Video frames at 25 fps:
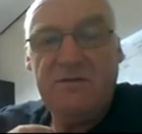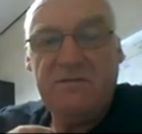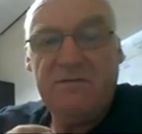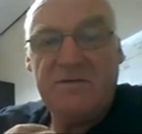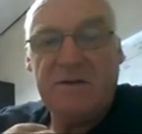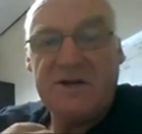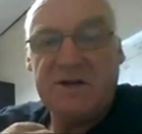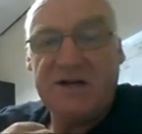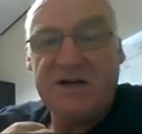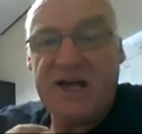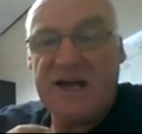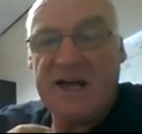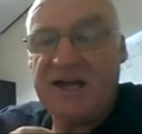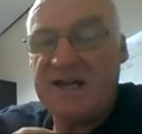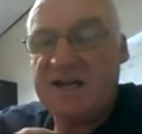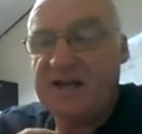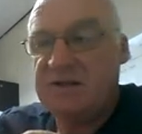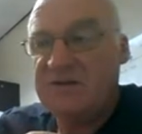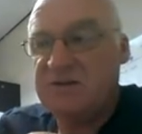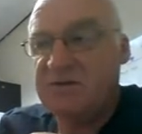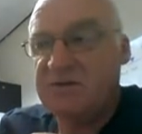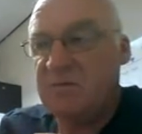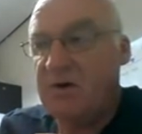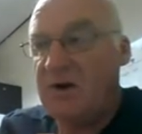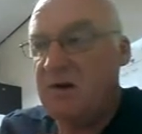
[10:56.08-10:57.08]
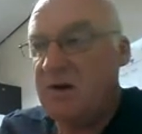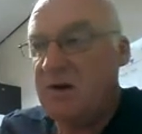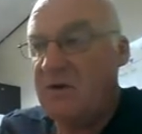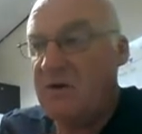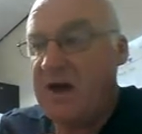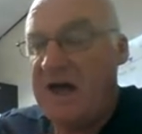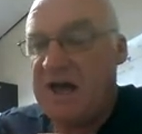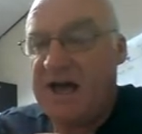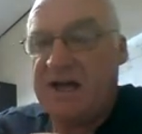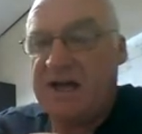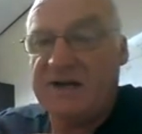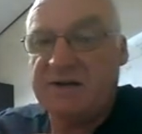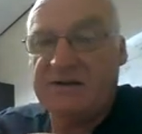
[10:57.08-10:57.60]
for today, tomorrow
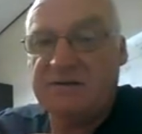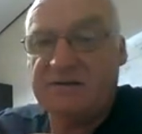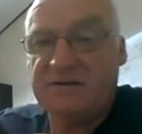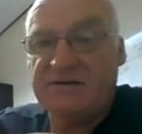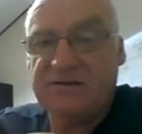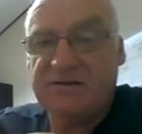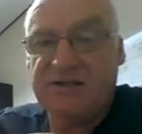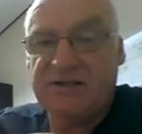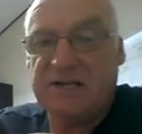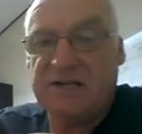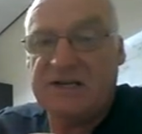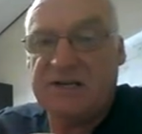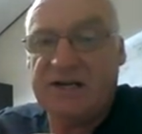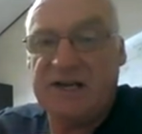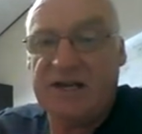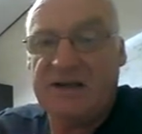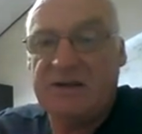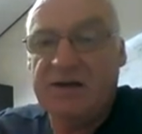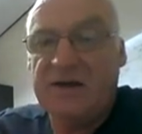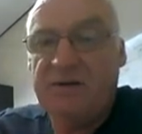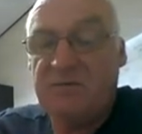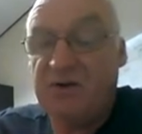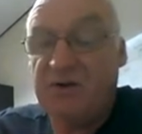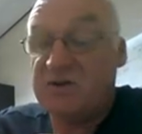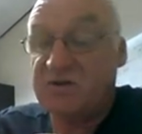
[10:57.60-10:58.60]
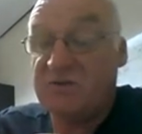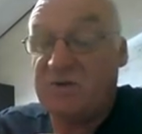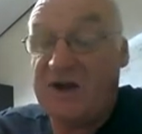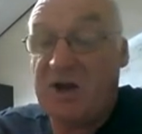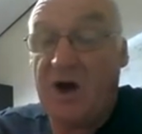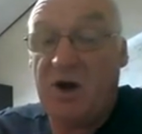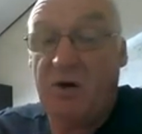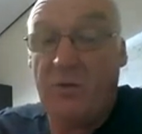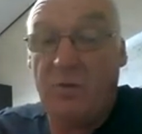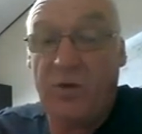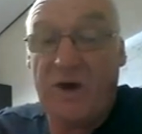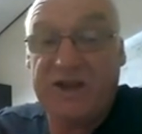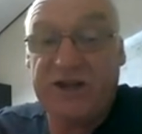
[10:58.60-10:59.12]
and Sunday, because we
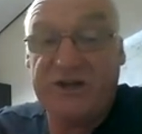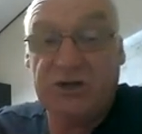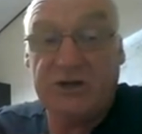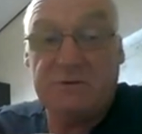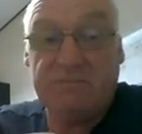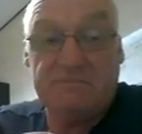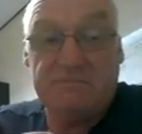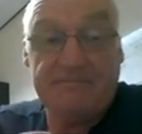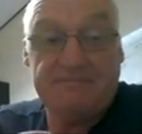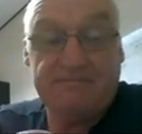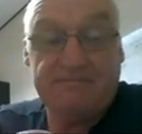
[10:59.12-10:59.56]
can't winch.